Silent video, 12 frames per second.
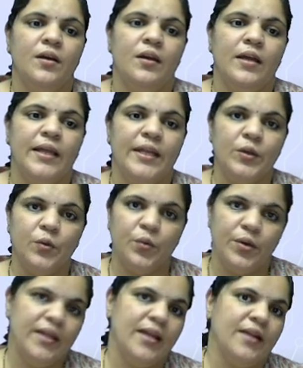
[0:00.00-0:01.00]

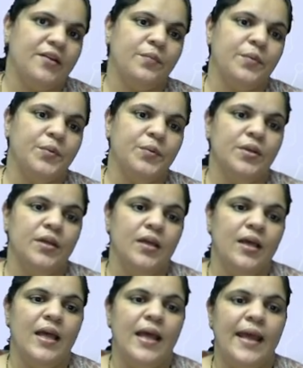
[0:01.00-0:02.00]
encoding attribute,
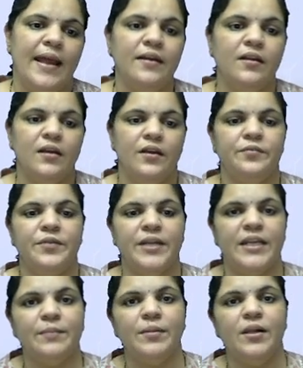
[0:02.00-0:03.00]
and
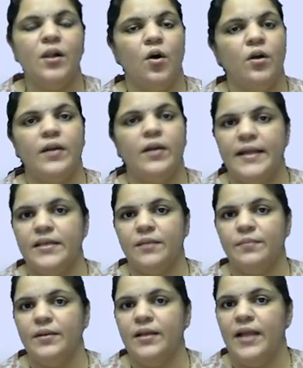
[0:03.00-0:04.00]
readable or
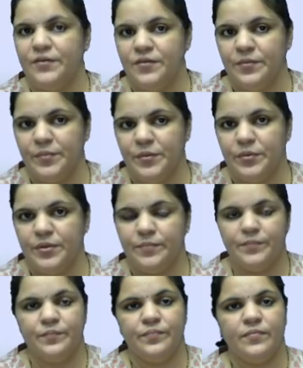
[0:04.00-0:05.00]
writable attribute.
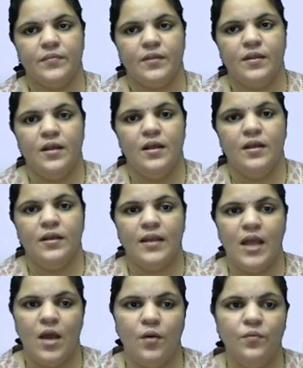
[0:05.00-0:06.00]

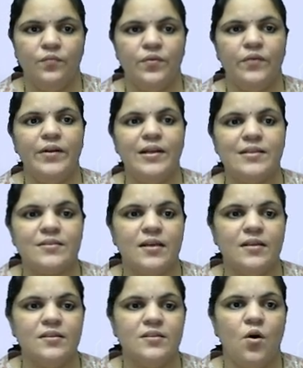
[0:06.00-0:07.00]
Now we will
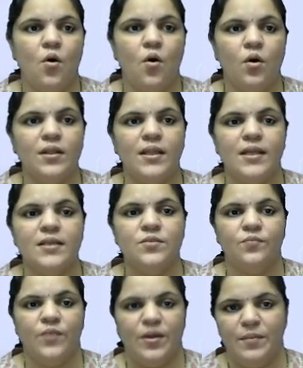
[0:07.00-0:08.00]
discuss all these
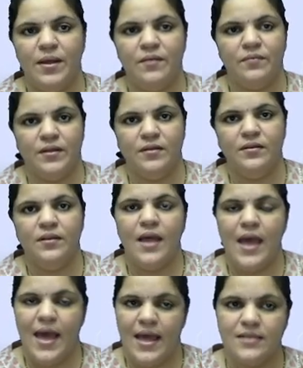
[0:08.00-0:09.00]
one by one.
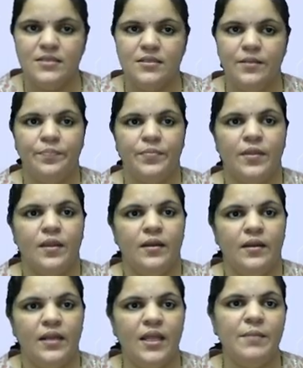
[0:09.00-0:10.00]
As
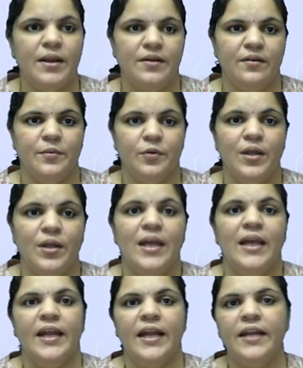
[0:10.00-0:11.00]
name attribute,
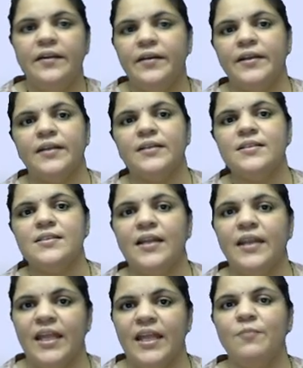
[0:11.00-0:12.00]
it returns the
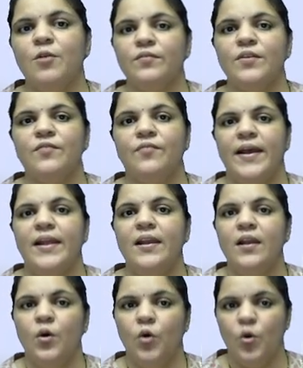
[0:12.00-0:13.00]
name of the file
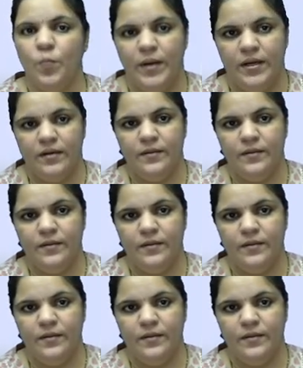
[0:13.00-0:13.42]
opened.